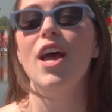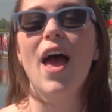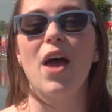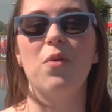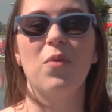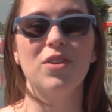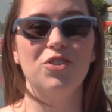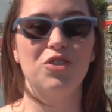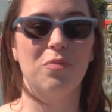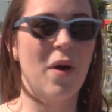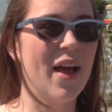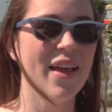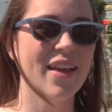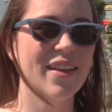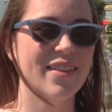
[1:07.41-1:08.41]
And once you
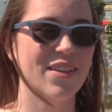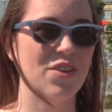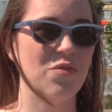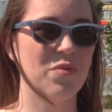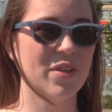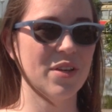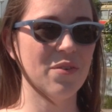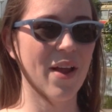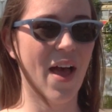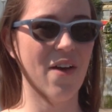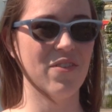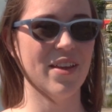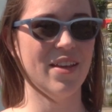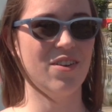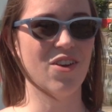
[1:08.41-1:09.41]
buy it, then you really don't
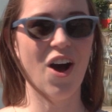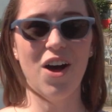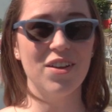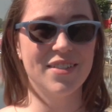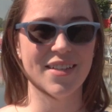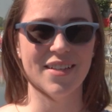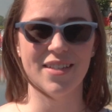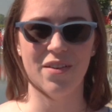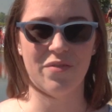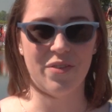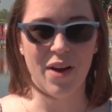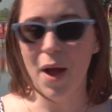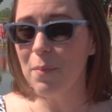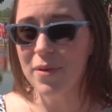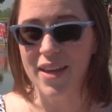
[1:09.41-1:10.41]
have any costs except
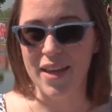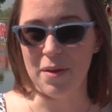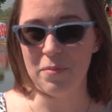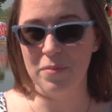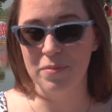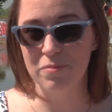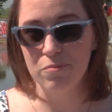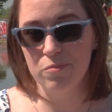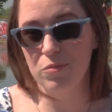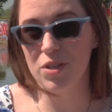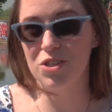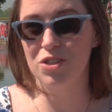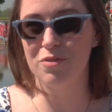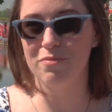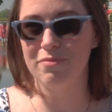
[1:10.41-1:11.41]
for upkeep,
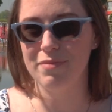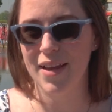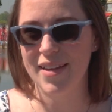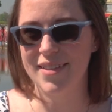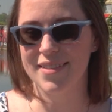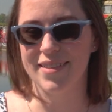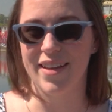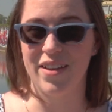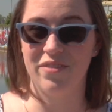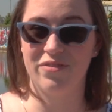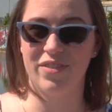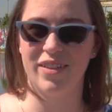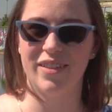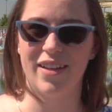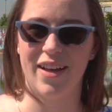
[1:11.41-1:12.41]
which makes life
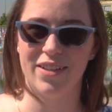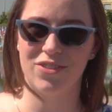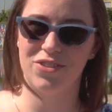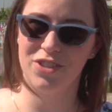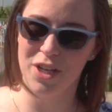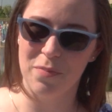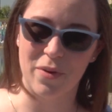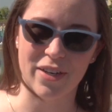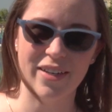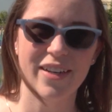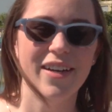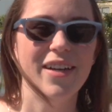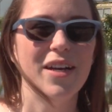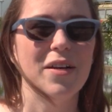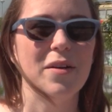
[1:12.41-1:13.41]
a lot cheaper.
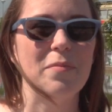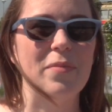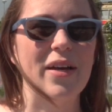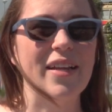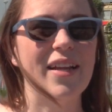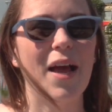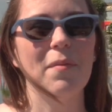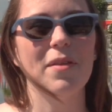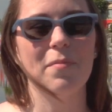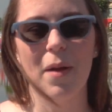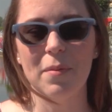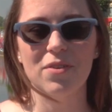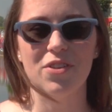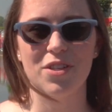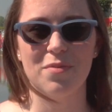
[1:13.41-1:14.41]
But I mean, the
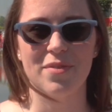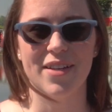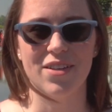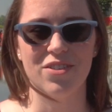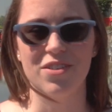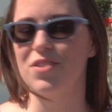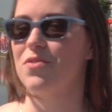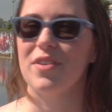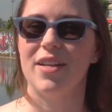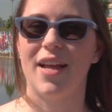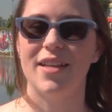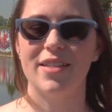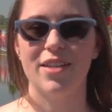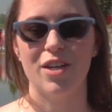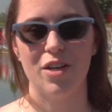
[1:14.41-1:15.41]
public transportation is really
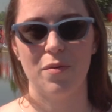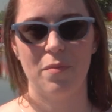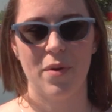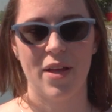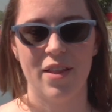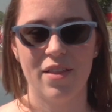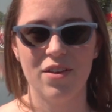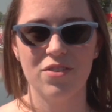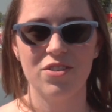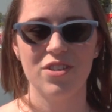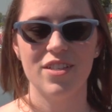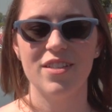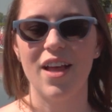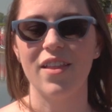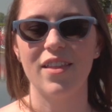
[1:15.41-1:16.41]
nice here, but there's
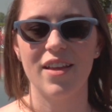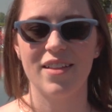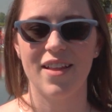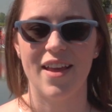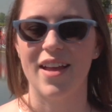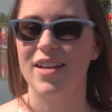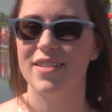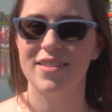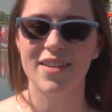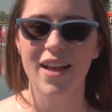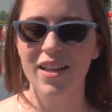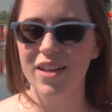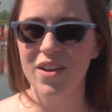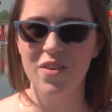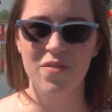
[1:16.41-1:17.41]
just nothing like
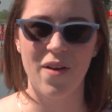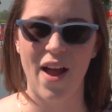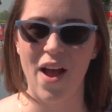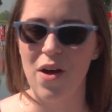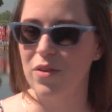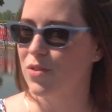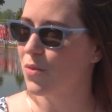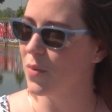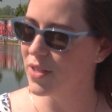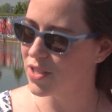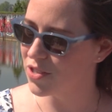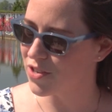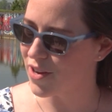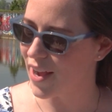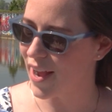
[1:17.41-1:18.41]
cycling around, the wind
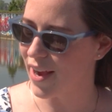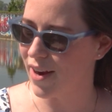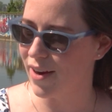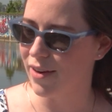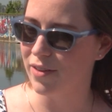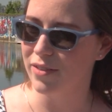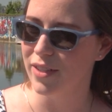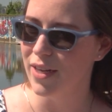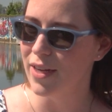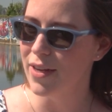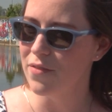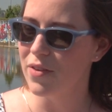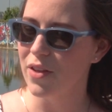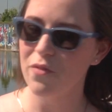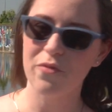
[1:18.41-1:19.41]
in your hair,
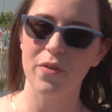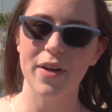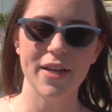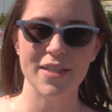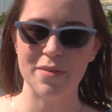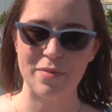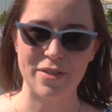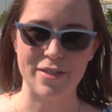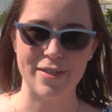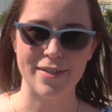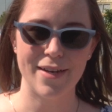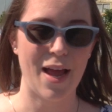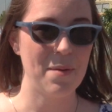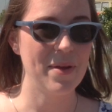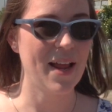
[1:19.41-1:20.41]
feeling free as a
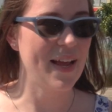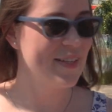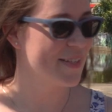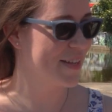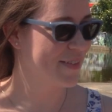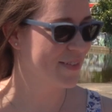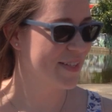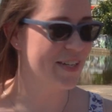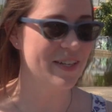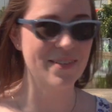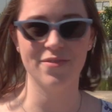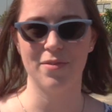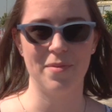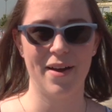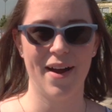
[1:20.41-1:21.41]
bird. I mean, I cycled
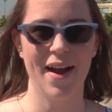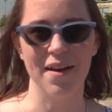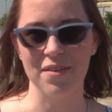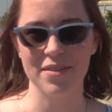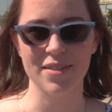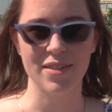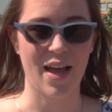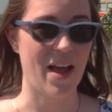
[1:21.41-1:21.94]
here from our house.